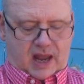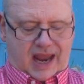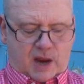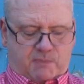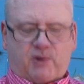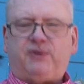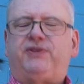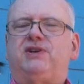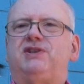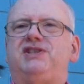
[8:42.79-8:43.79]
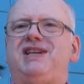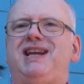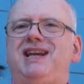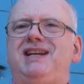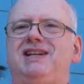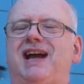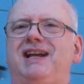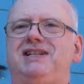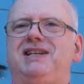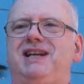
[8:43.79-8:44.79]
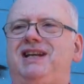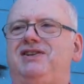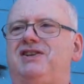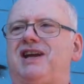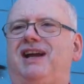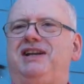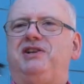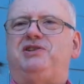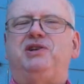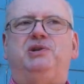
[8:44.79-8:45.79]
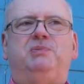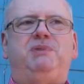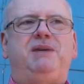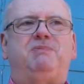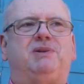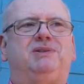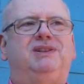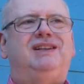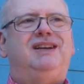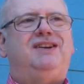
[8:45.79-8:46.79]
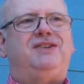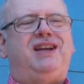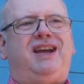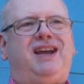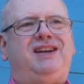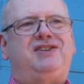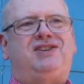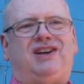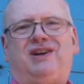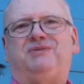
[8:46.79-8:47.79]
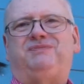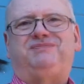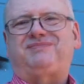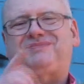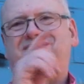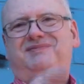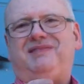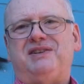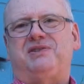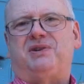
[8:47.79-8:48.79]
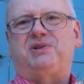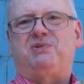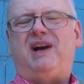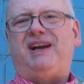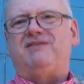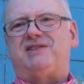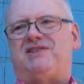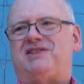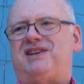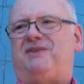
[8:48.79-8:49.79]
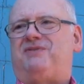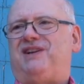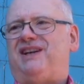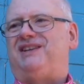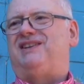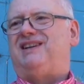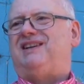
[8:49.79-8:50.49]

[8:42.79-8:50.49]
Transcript: April 13, 1992, people the age of Mr. Schweik, Mr. Suffredin,